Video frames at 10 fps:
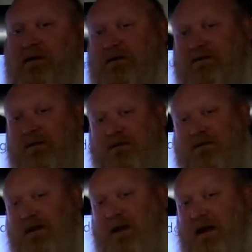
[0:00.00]
It does
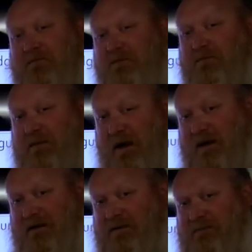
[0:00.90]
not have to
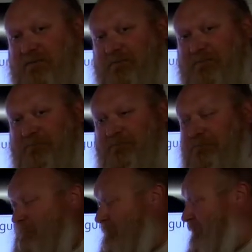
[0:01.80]
lock.
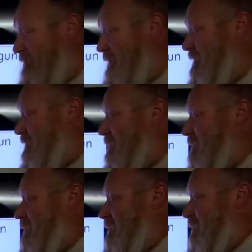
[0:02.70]
All right,
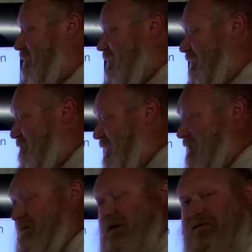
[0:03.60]
glove
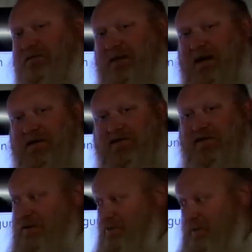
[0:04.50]
box has to latch
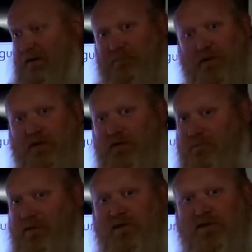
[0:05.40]
shut. You got to pull
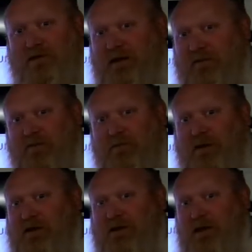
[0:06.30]
or push a lever or
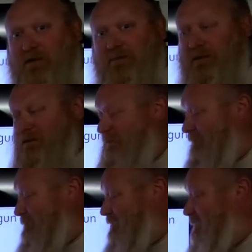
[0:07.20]
button to open it
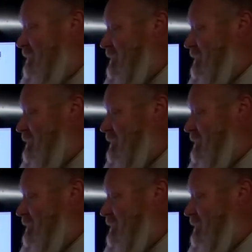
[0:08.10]
up.